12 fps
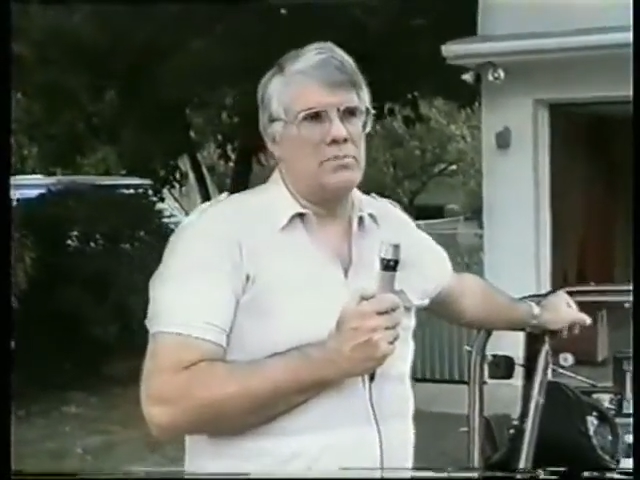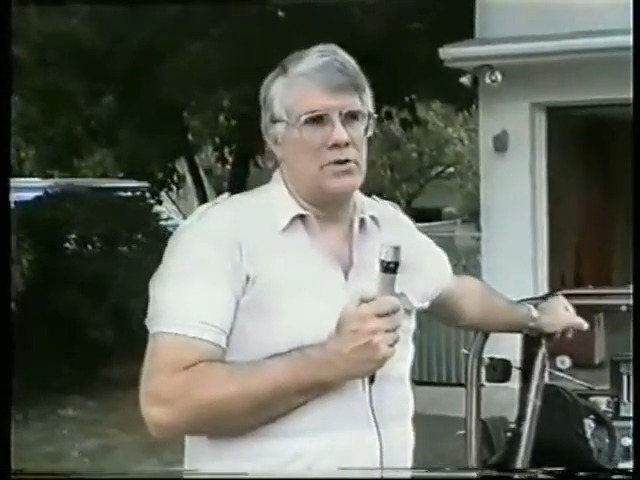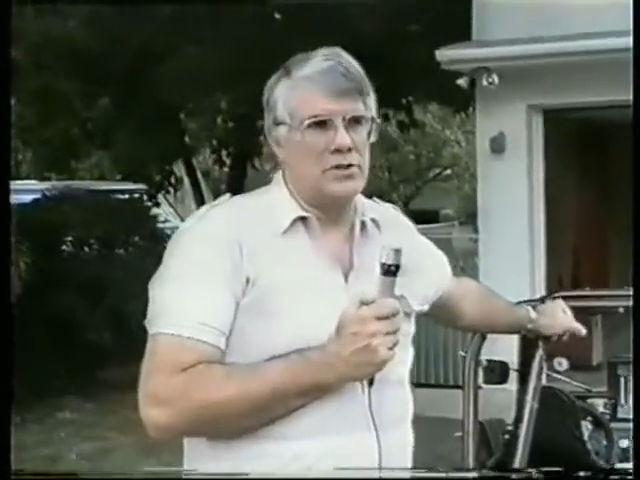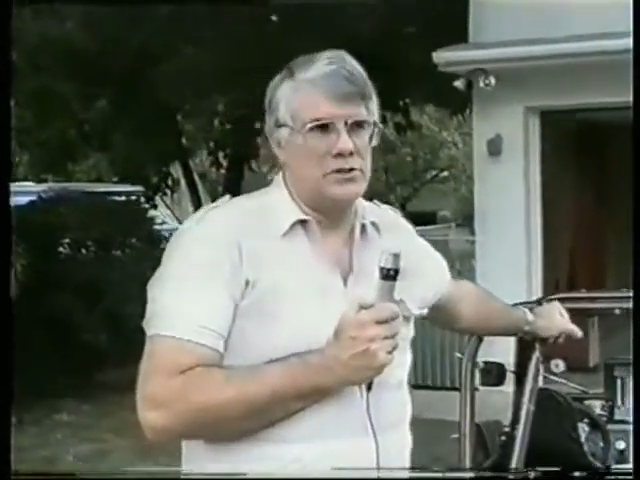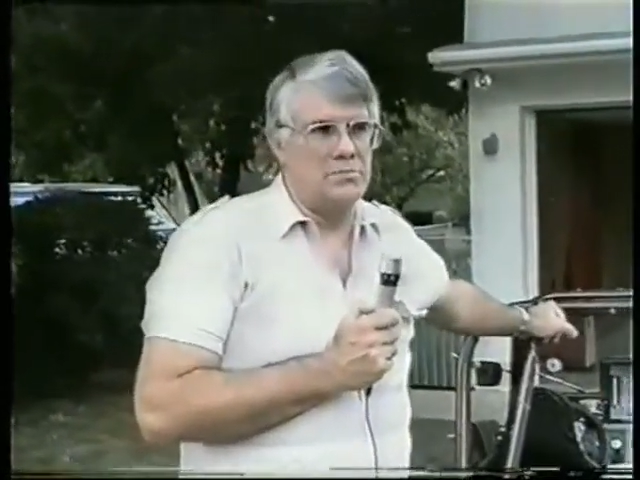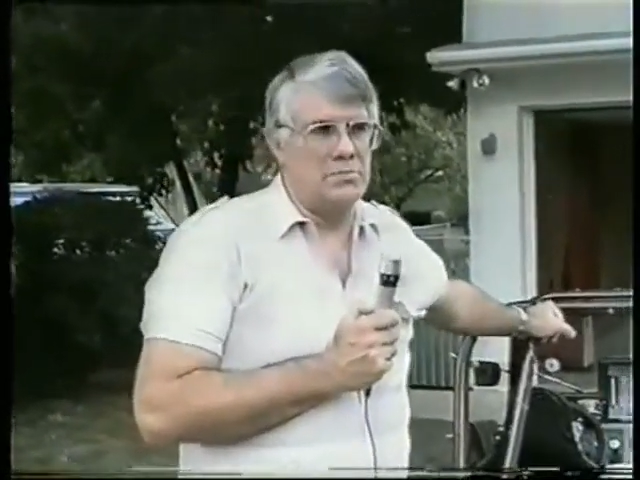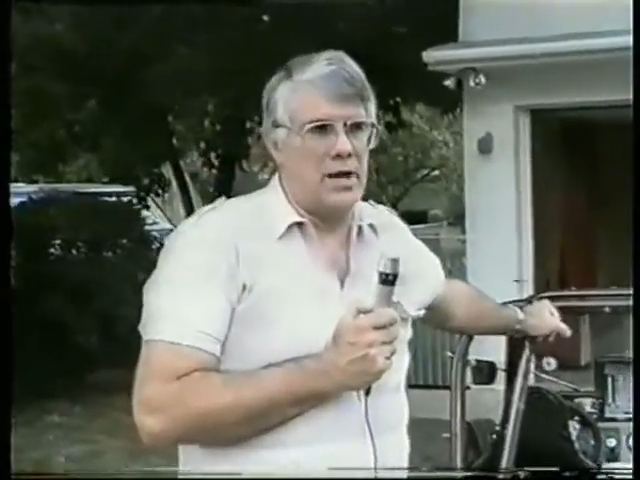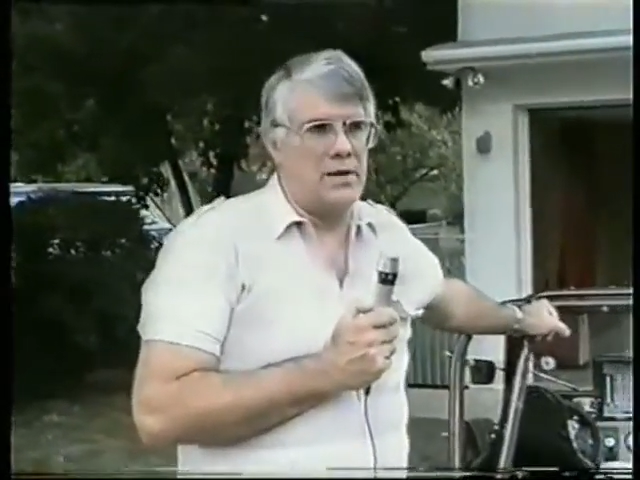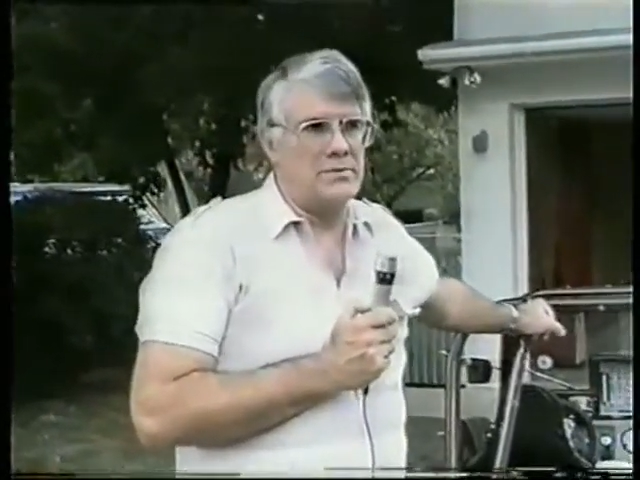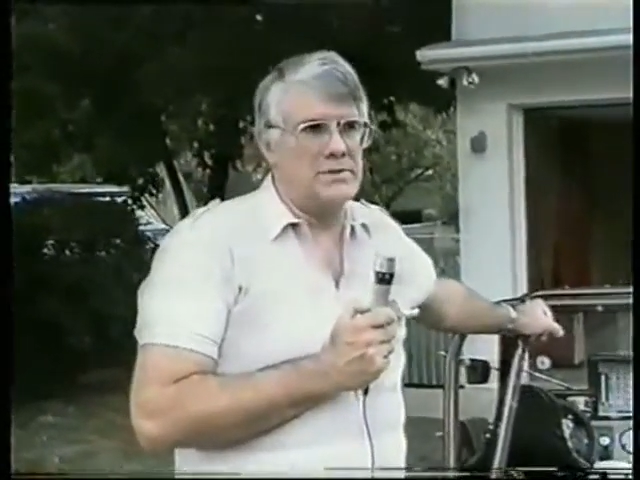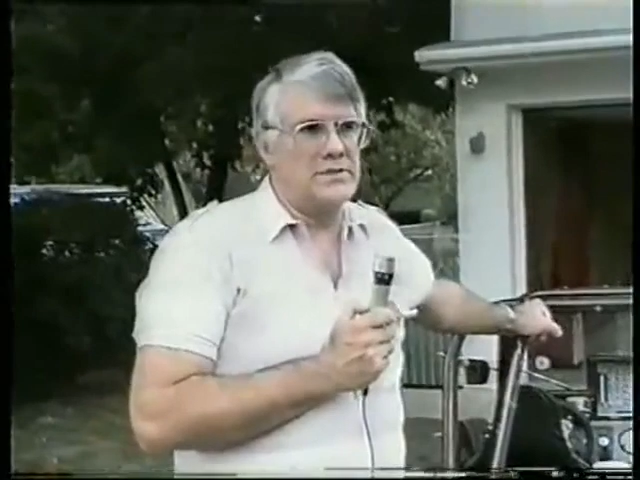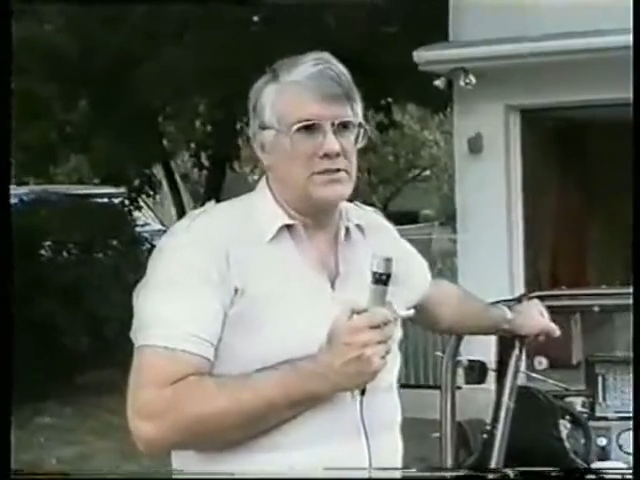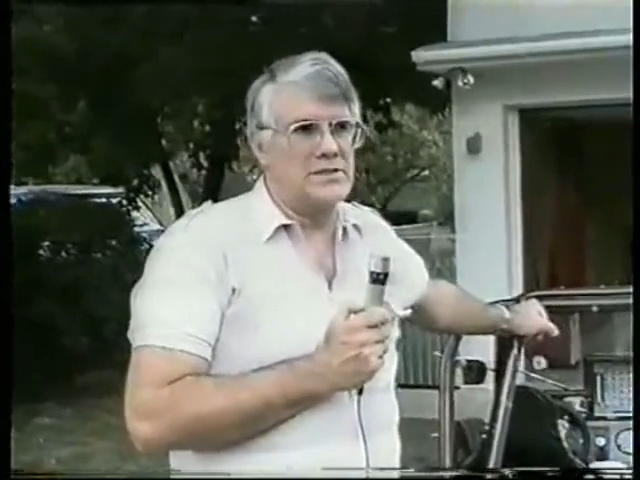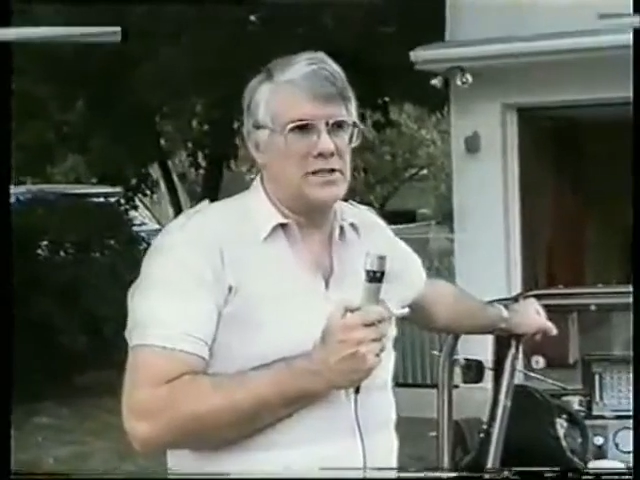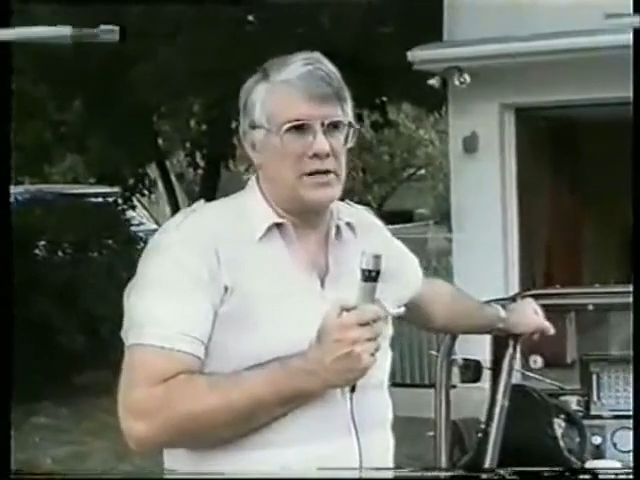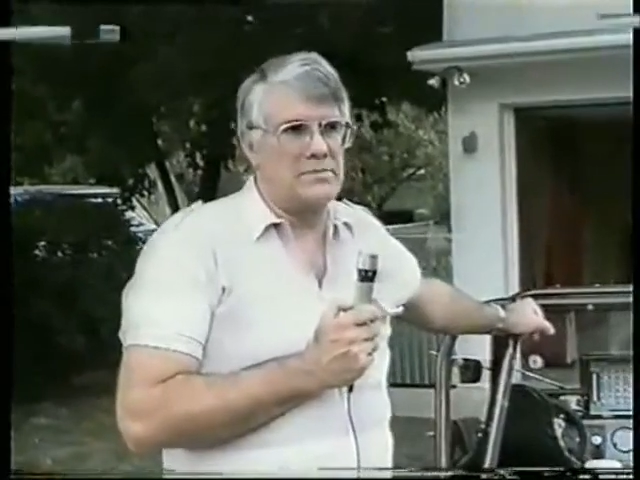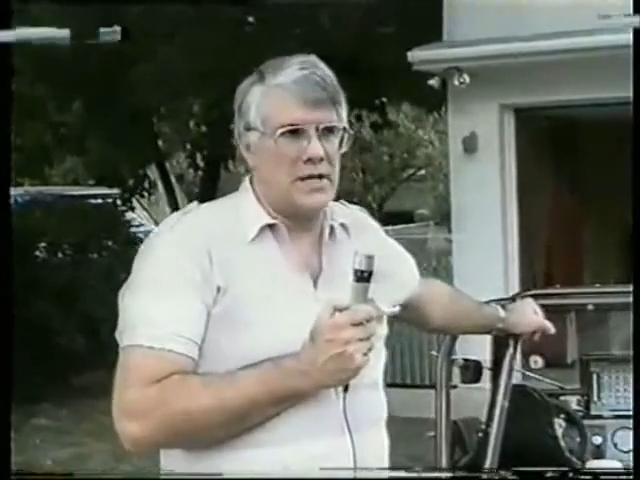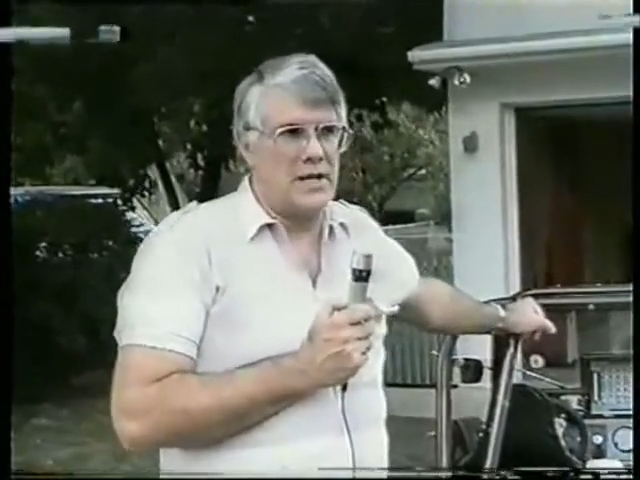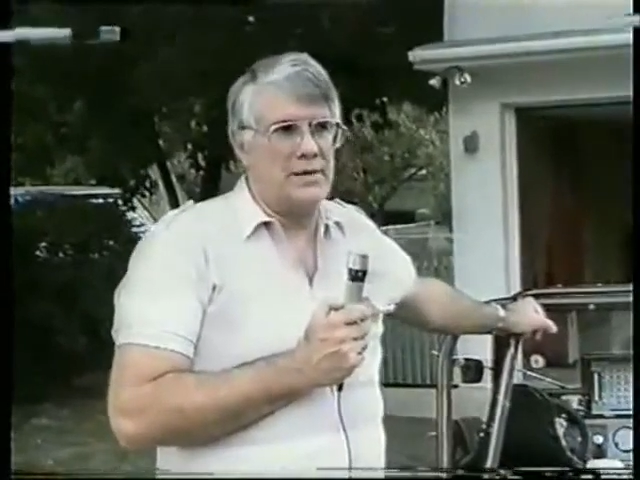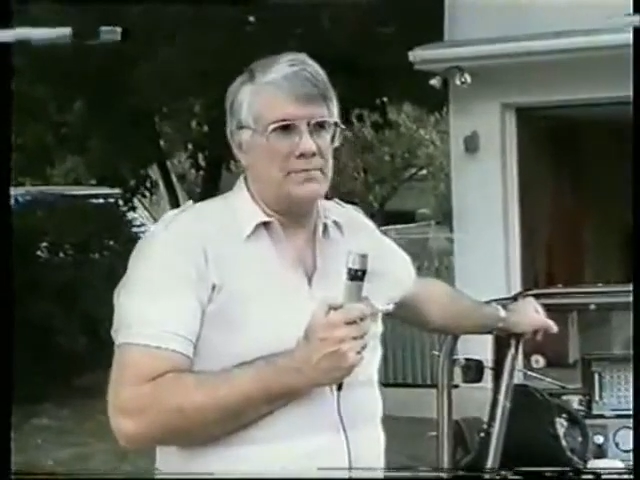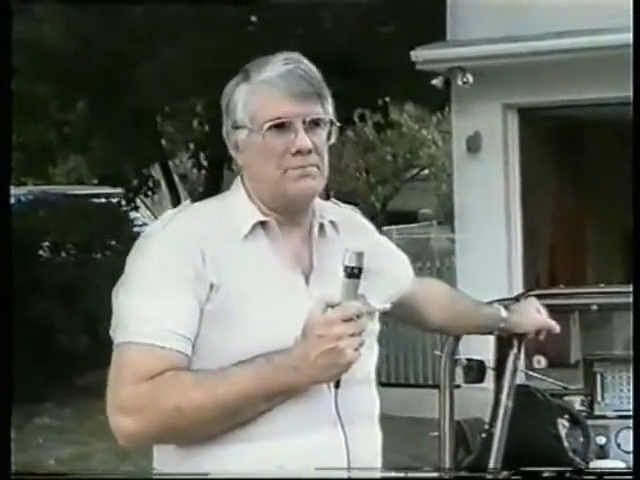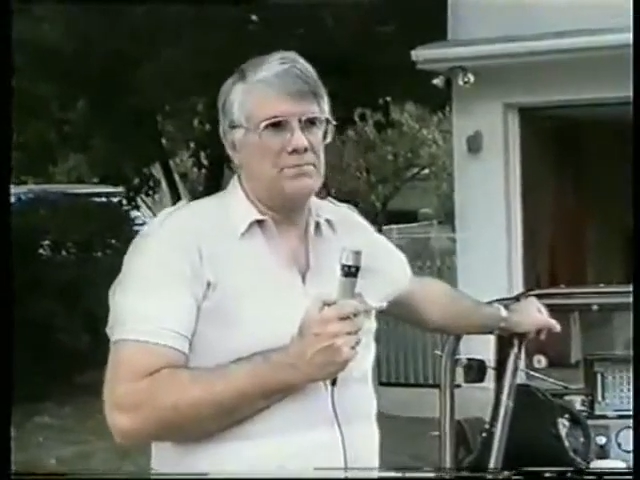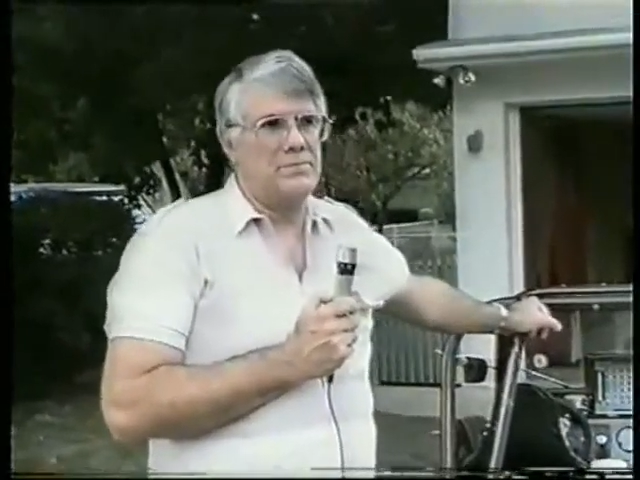pollution problems at the same time.